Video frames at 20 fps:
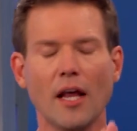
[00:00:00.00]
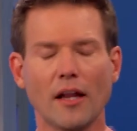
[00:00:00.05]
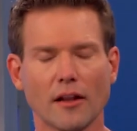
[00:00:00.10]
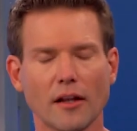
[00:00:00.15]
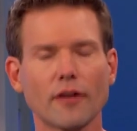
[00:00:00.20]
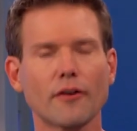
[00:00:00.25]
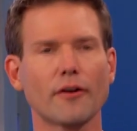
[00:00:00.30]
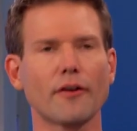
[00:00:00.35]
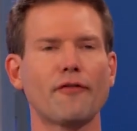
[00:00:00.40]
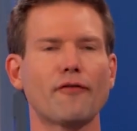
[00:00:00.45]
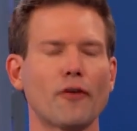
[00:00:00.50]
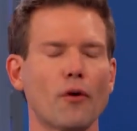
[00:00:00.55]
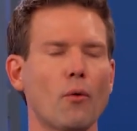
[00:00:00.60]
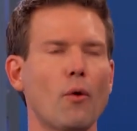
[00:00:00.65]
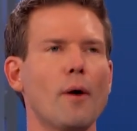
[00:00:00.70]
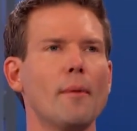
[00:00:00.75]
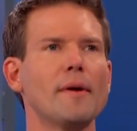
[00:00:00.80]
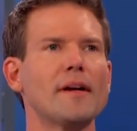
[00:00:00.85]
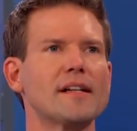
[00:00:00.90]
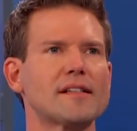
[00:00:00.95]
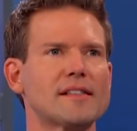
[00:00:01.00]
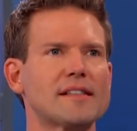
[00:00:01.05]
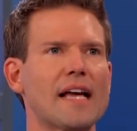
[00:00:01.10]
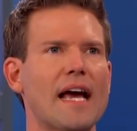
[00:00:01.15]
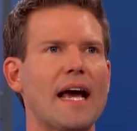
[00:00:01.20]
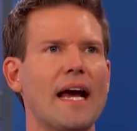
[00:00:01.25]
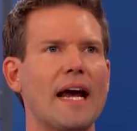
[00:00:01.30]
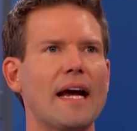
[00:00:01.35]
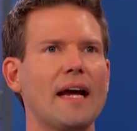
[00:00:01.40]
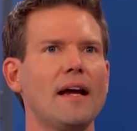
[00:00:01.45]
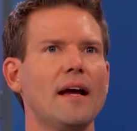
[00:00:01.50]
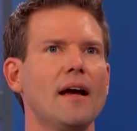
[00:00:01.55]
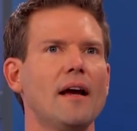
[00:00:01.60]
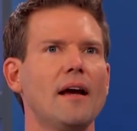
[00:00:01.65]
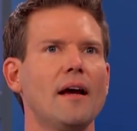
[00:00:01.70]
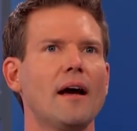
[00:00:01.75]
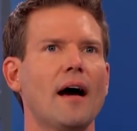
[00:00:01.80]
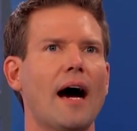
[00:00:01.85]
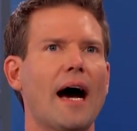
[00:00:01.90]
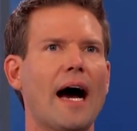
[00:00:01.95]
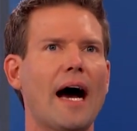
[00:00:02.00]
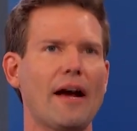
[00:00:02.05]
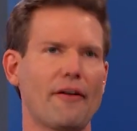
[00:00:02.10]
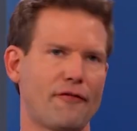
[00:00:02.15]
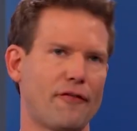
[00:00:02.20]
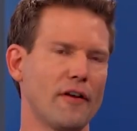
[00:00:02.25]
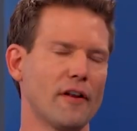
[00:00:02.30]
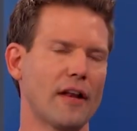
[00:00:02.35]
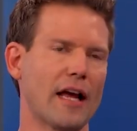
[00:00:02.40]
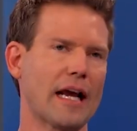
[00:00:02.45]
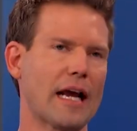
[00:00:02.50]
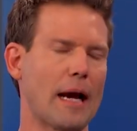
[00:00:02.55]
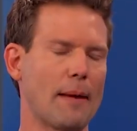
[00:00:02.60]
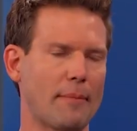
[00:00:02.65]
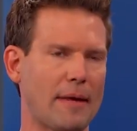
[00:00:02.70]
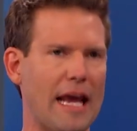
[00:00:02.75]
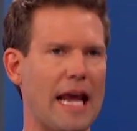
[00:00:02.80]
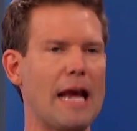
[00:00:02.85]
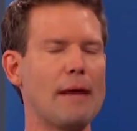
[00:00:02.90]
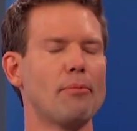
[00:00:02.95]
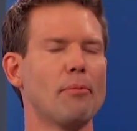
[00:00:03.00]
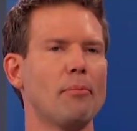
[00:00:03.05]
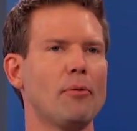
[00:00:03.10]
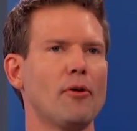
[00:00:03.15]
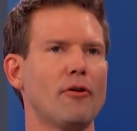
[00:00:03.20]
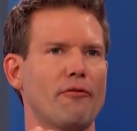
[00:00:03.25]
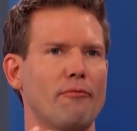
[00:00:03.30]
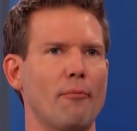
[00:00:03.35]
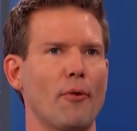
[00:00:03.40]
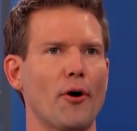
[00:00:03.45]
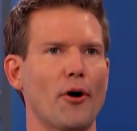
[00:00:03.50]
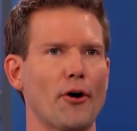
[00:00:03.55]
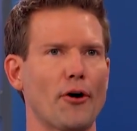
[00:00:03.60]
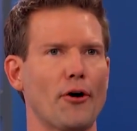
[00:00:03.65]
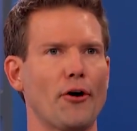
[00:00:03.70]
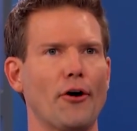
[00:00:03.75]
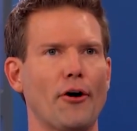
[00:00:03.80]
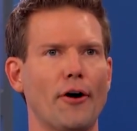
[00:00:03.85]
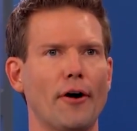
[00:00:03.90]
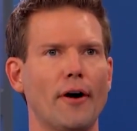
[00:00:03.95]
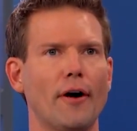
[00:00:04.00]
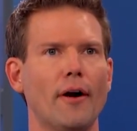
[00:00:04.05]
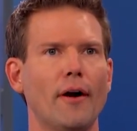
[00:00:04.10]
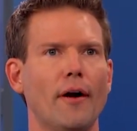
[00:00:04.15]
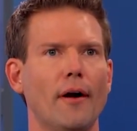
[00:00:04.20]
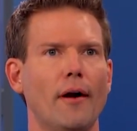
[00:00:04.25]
Literally, for a woman to say, "I feel like I'm capable of murder."